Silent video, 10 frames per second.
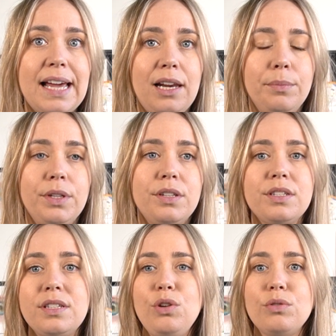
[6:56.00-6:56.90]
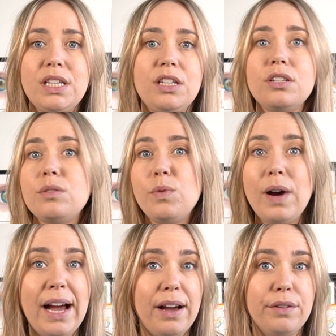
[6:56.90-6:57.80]
elements, your teachers will
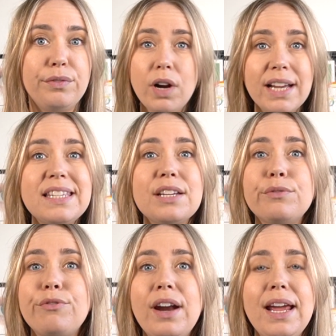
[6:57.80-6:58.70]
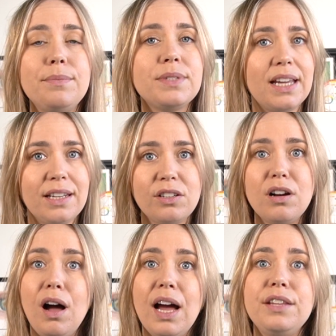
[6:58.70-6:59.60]
have writing frames and
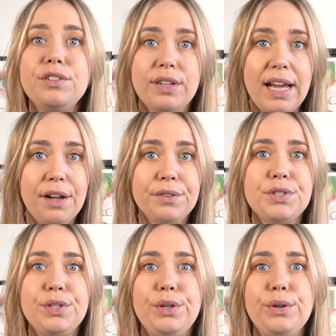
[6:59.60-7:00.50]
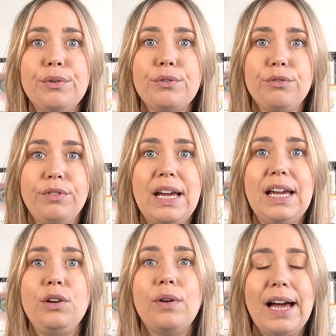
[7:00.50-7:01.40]
guides on how to
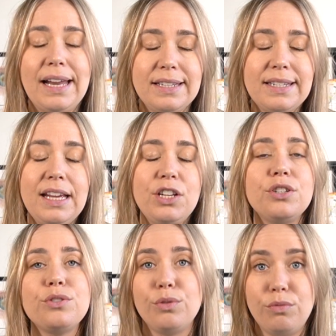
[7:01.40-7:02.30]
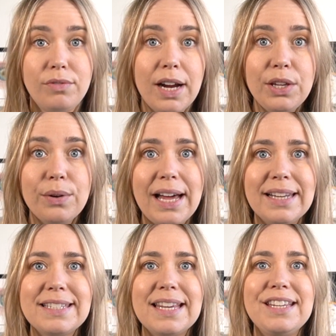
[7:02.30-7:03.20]
create your annotations or write your
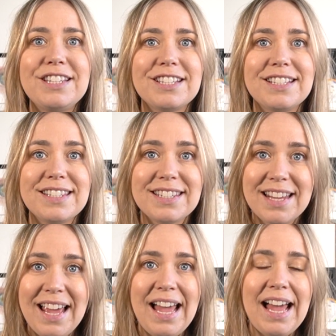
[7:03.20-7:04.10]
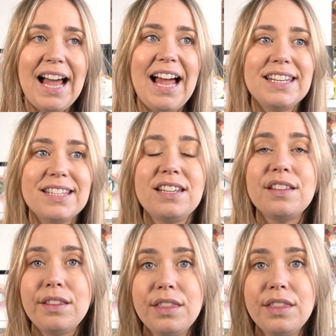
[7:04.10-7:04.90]
annotations. And another